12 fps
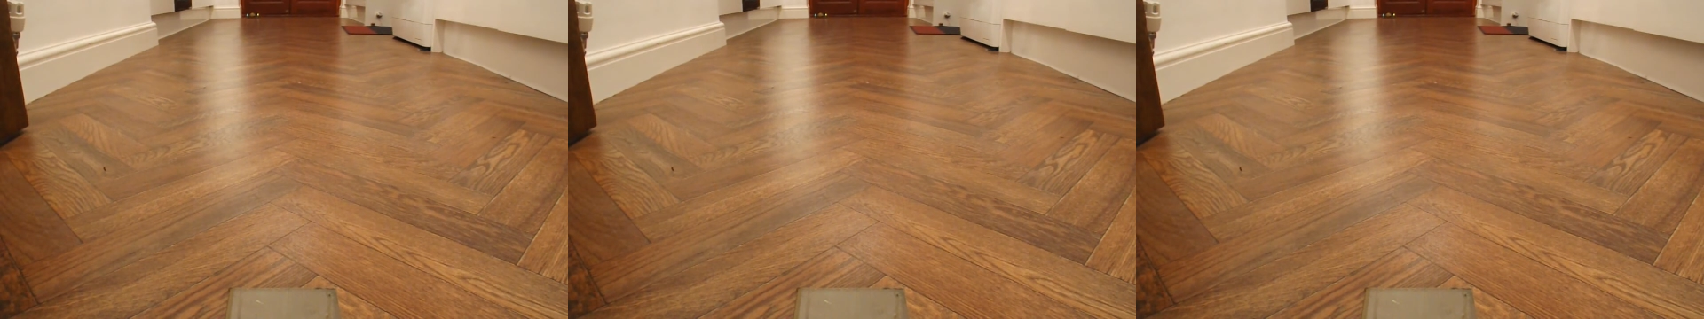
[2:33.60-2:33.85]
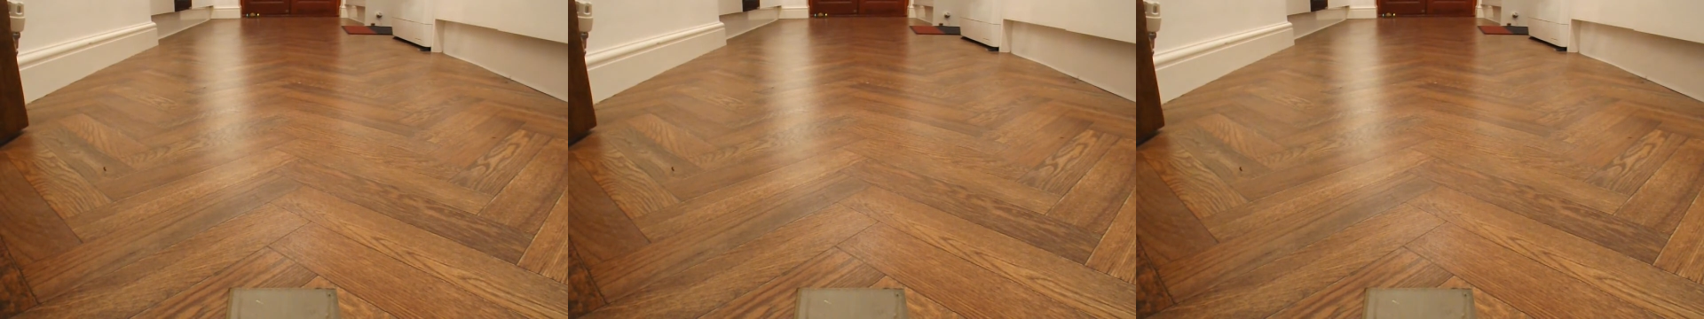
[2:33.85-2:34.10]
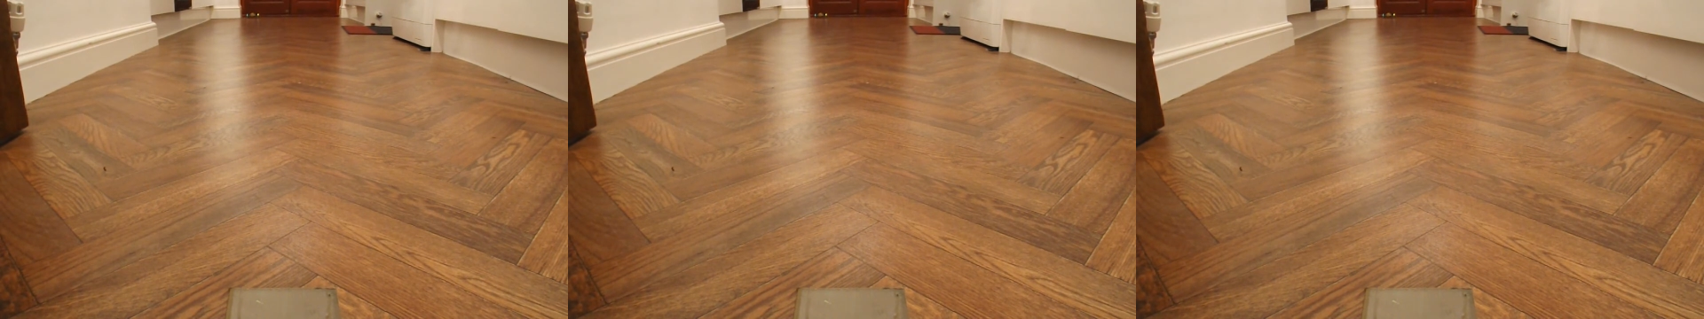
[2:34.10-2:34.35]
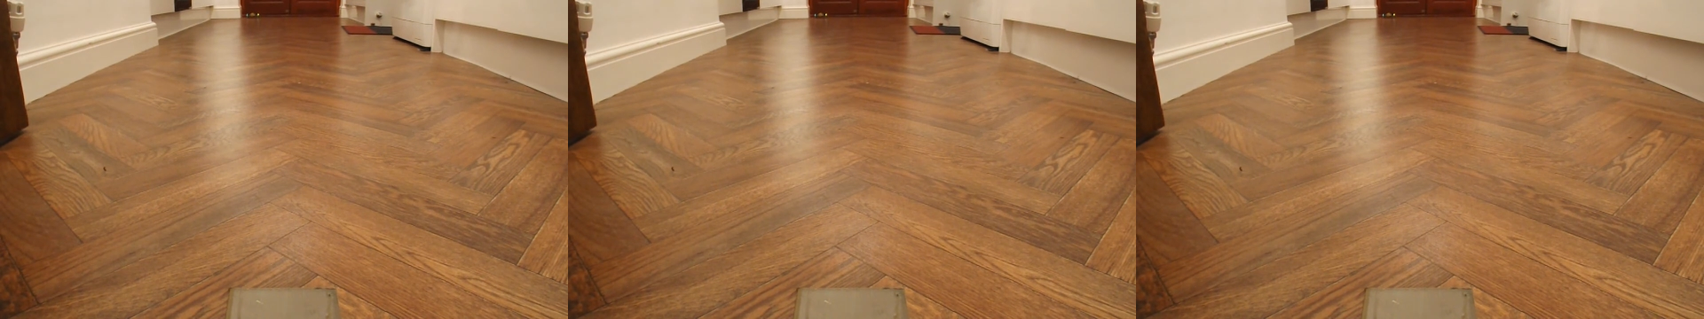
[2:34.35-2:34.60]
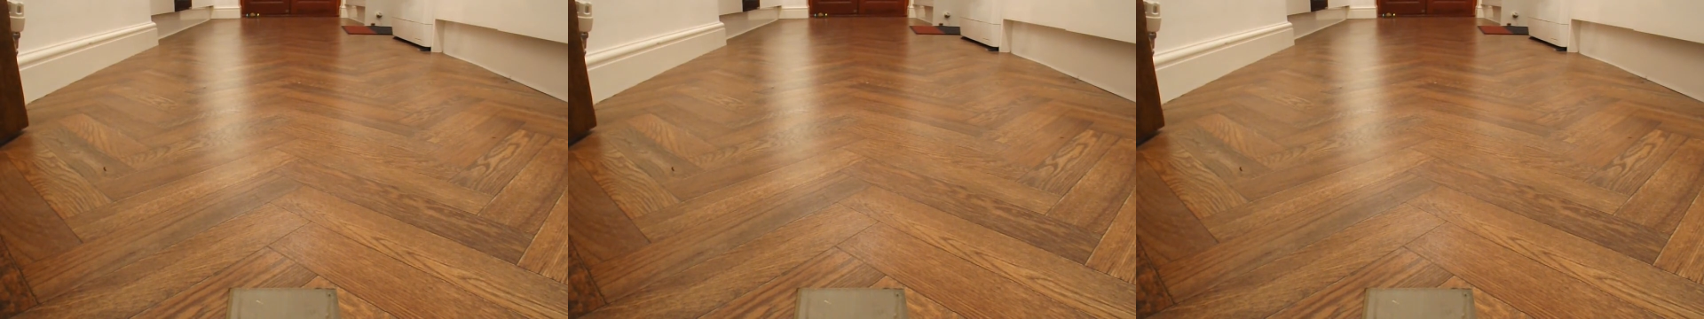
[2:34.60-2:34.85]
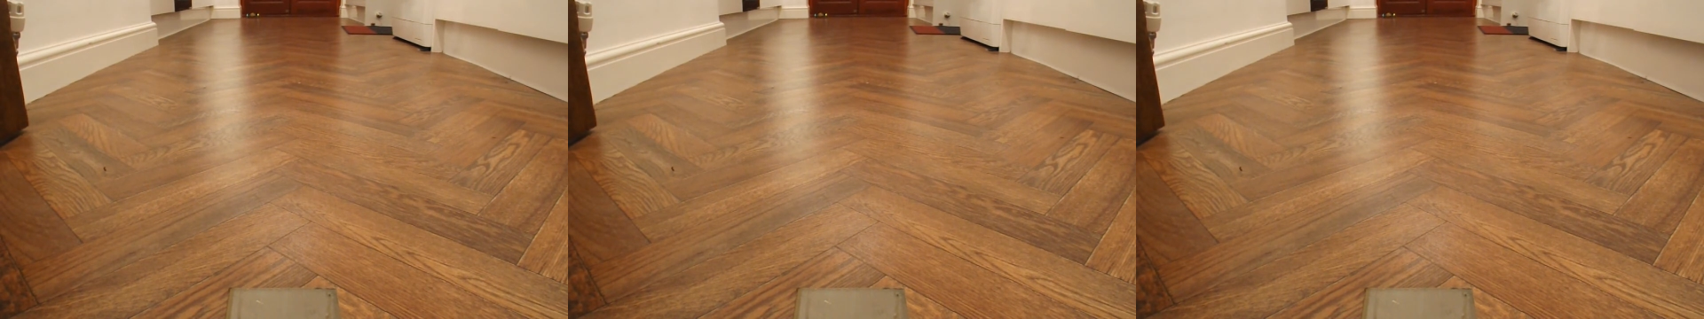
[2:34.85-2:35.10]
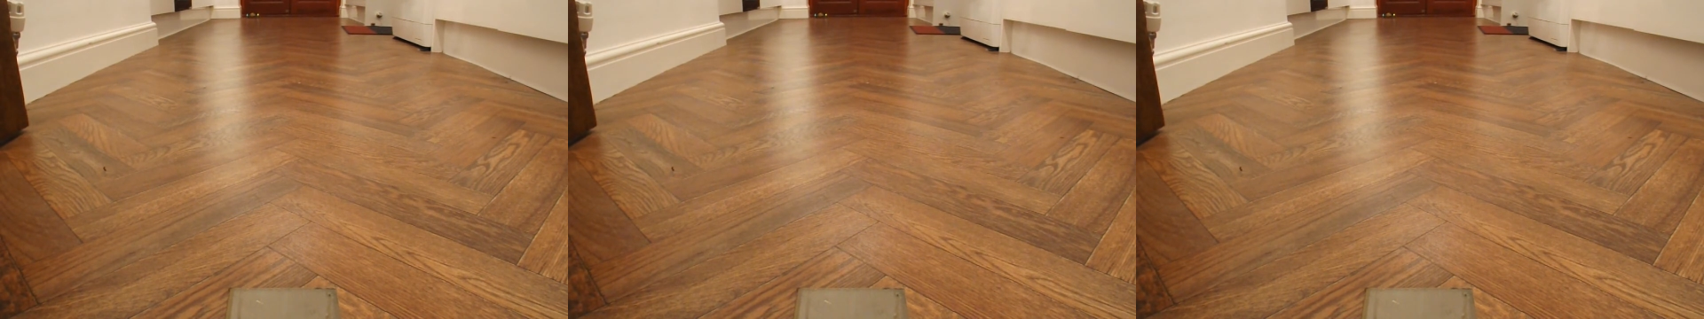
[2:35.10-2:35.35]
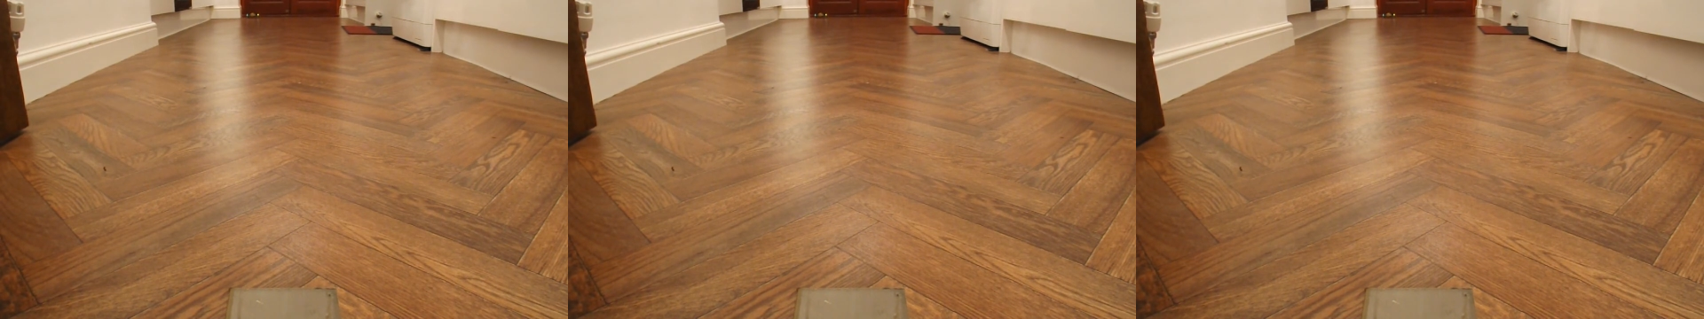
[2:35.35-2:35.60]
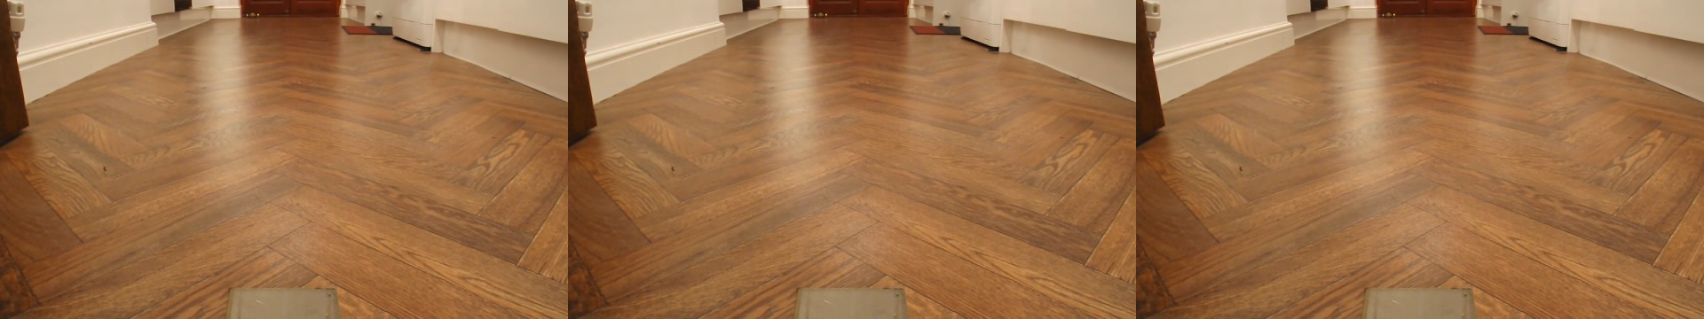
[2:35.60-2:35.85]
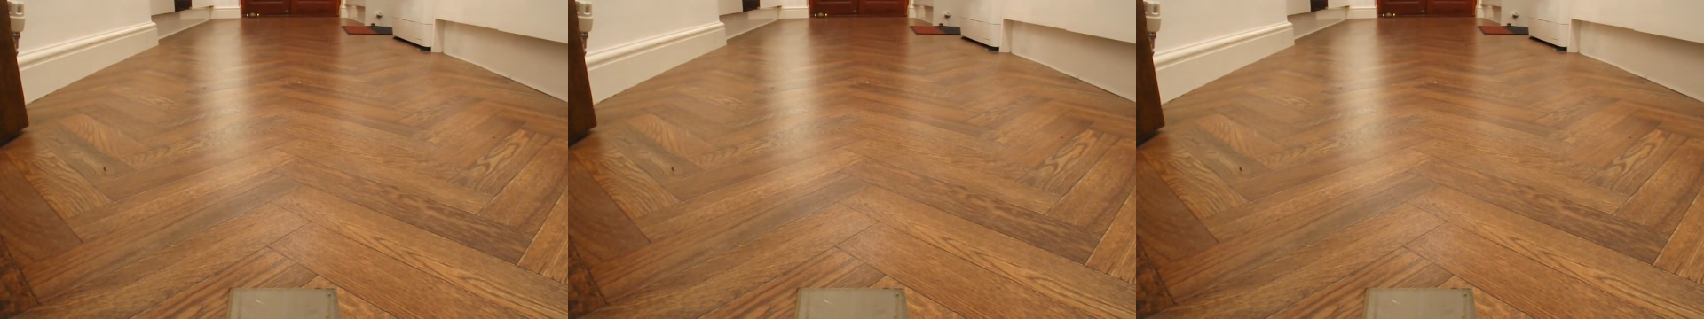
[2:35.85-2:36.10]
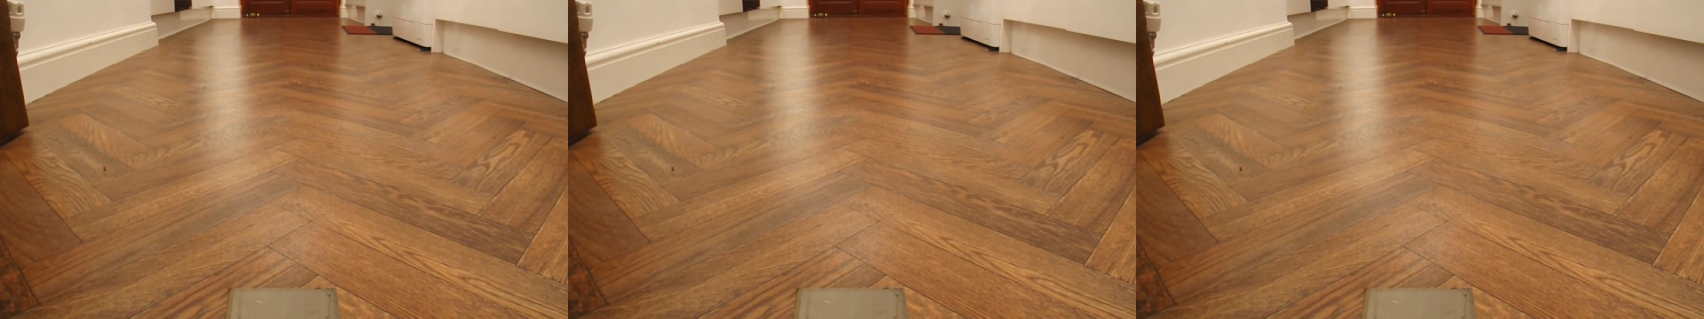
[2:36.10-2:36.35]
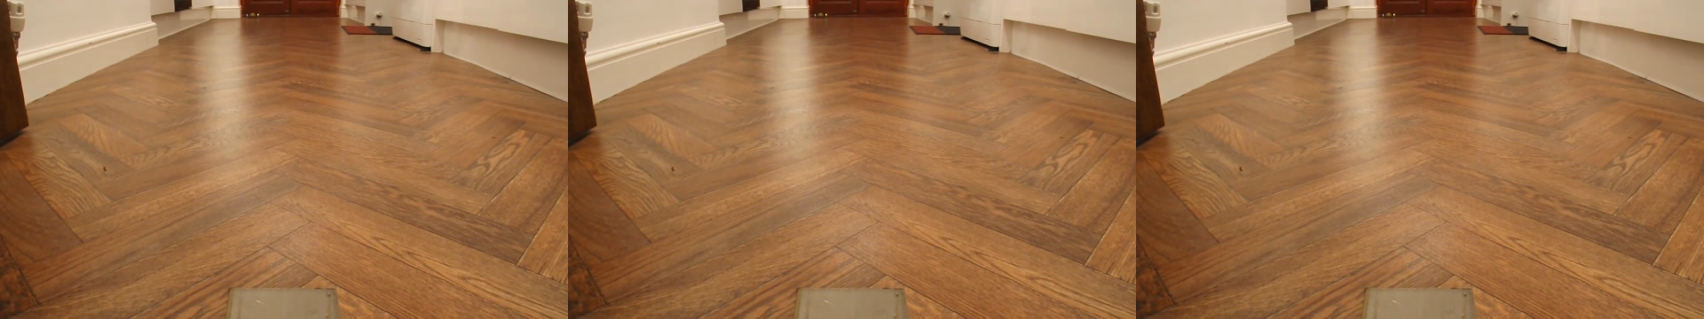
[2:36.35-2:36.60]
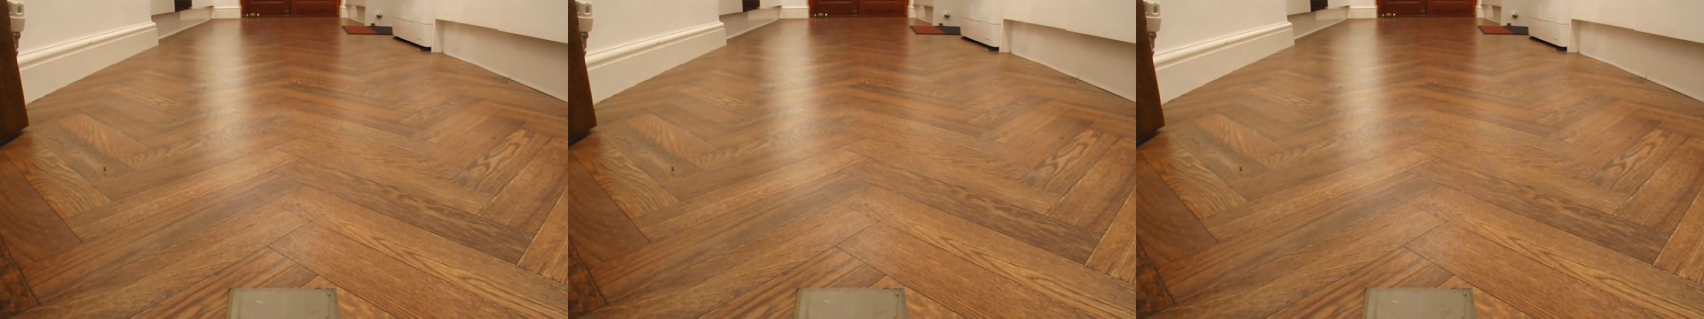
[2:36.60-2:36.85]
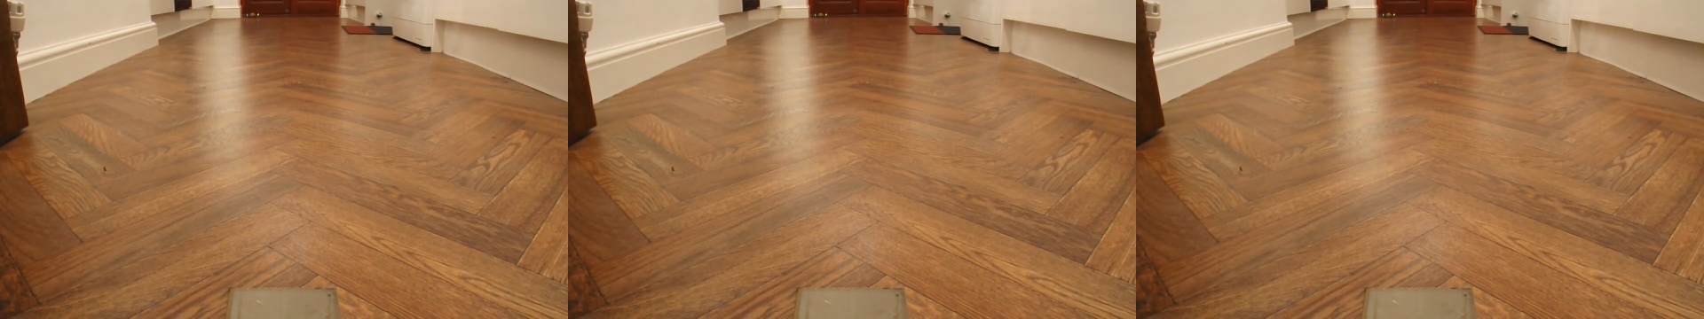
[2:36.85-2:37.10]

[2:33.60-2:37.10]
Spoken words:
(no speaker visible)